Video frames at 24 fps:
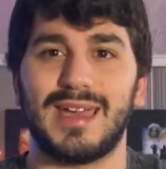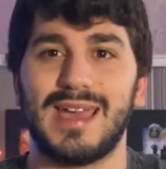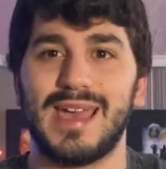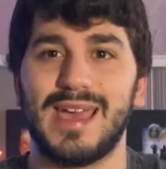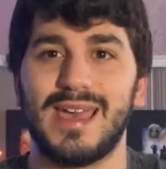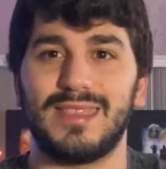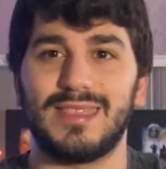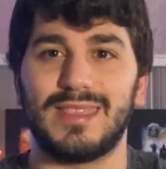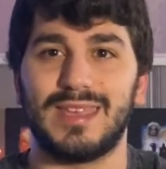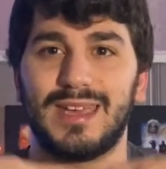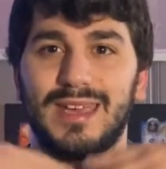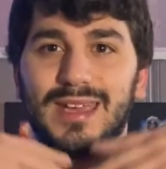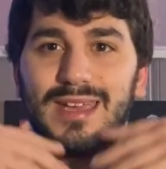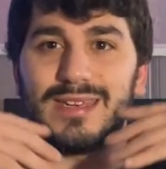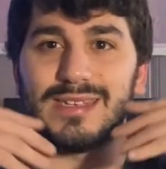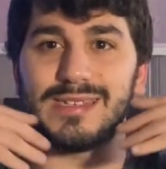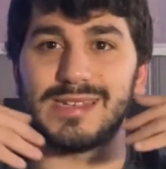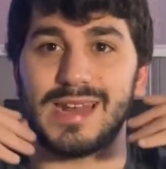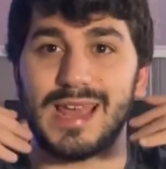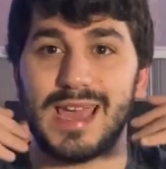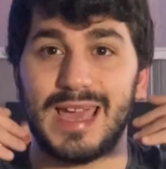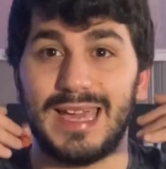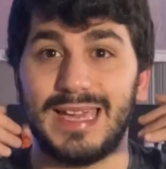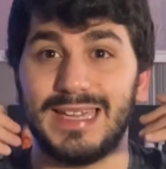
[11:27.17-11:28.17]
and
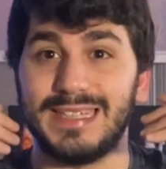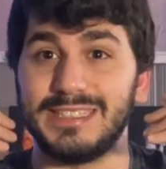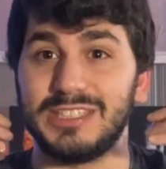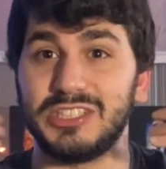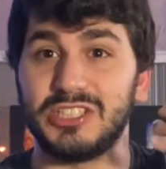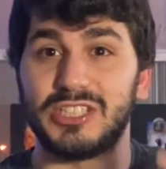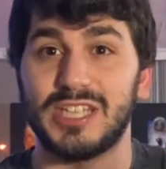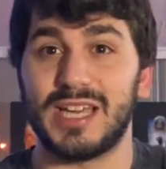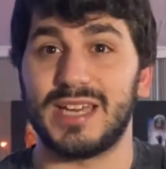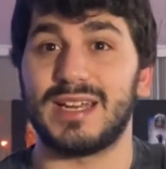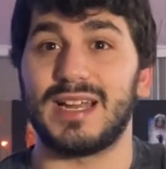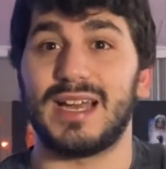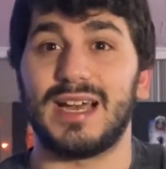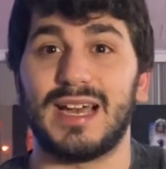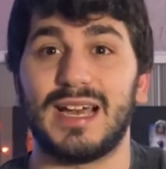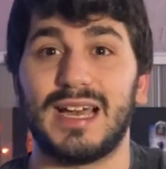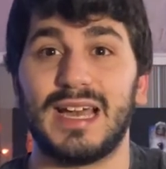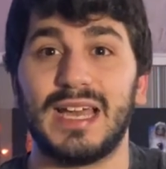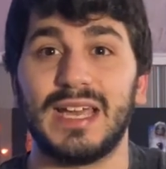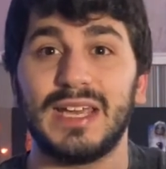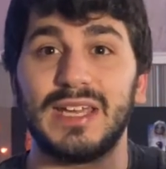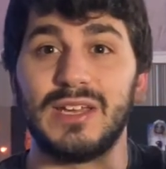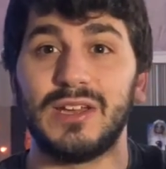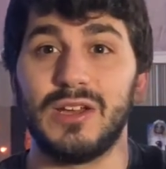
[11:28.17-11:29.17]
then a
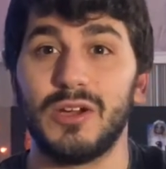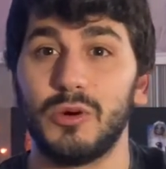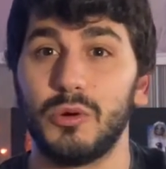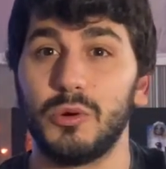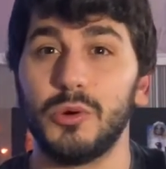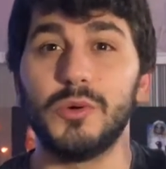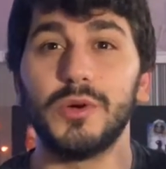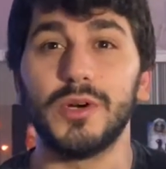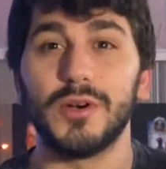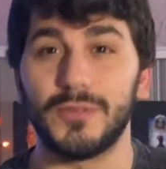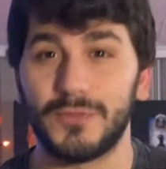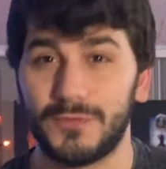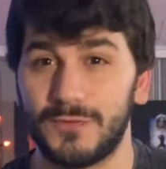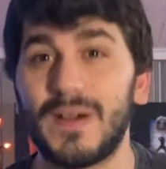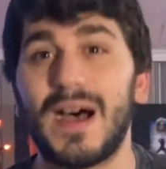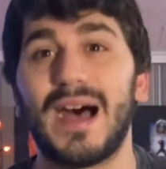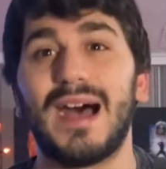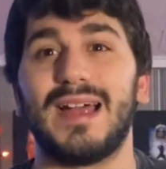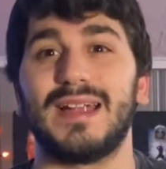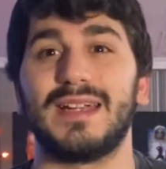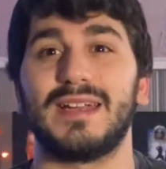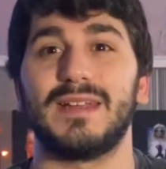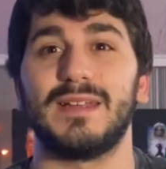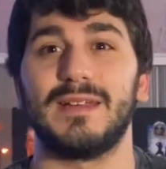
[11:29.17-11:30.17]
Jedi will
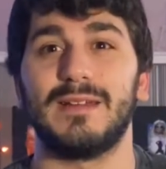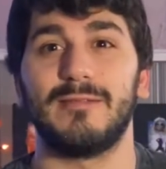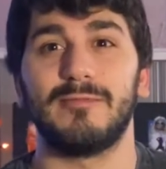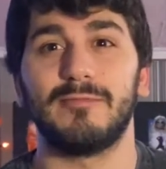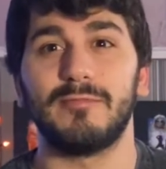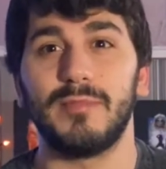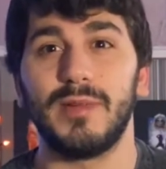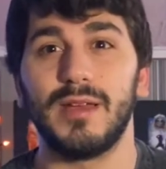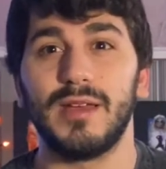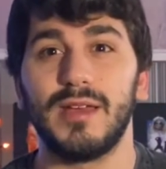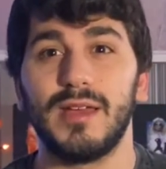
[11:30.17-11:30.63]
find him.